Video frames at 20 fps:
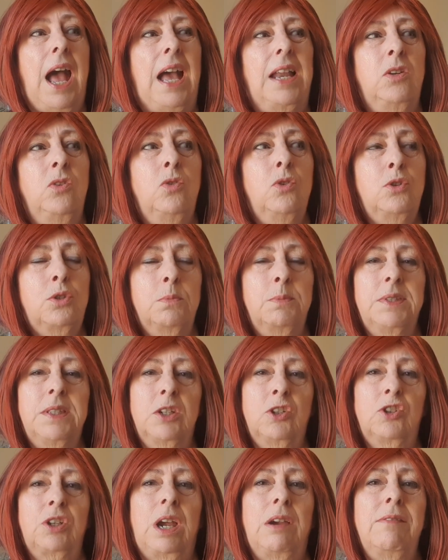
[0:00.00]
I know some of
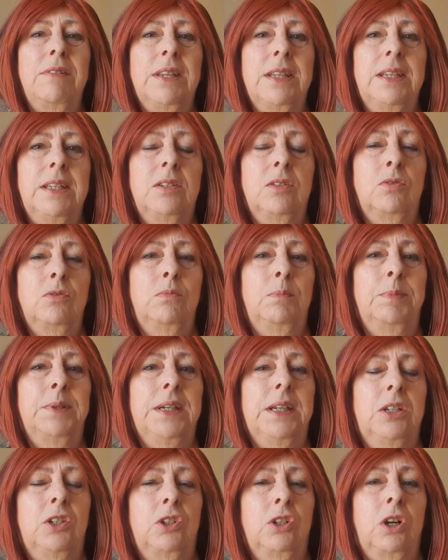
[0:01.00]
the charities don't
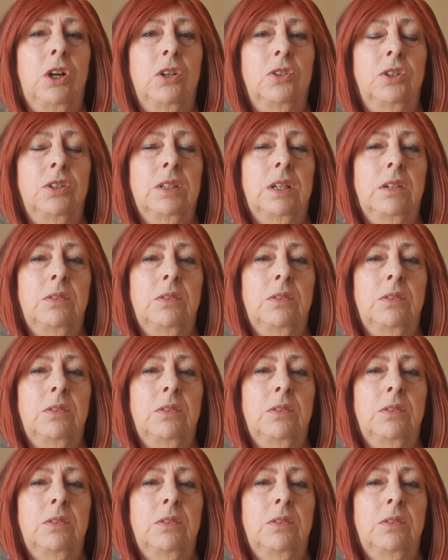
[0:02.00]
pay charges.